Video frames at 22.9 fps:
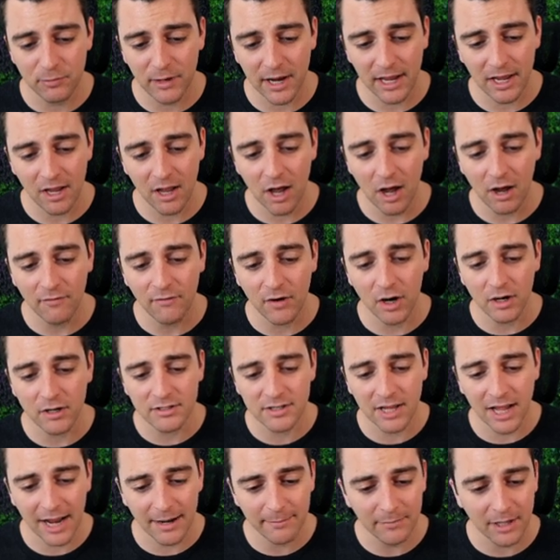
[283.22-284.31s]
array of our
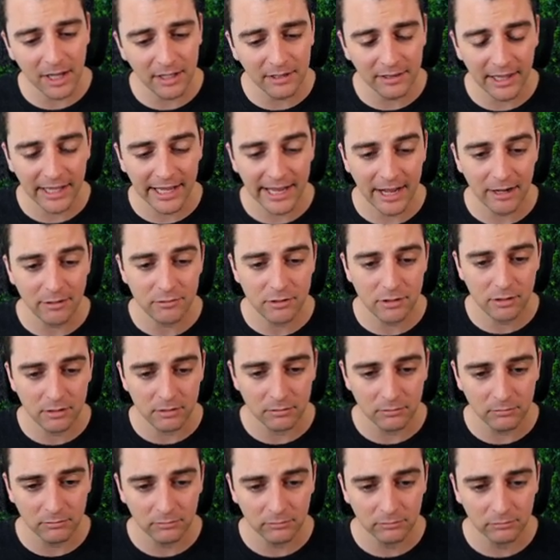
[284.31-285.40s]
timeline layout
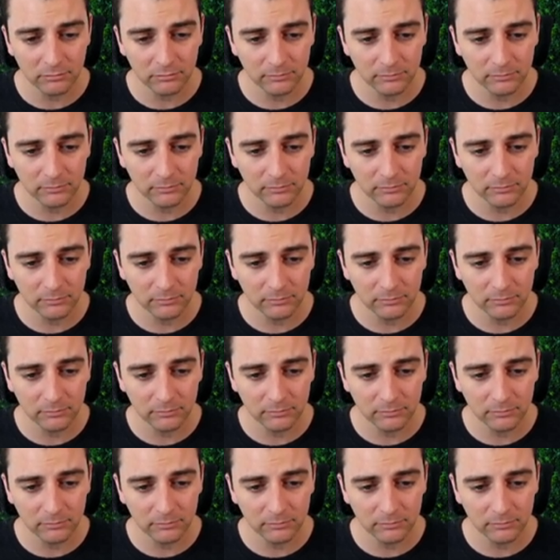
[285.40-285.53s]
two.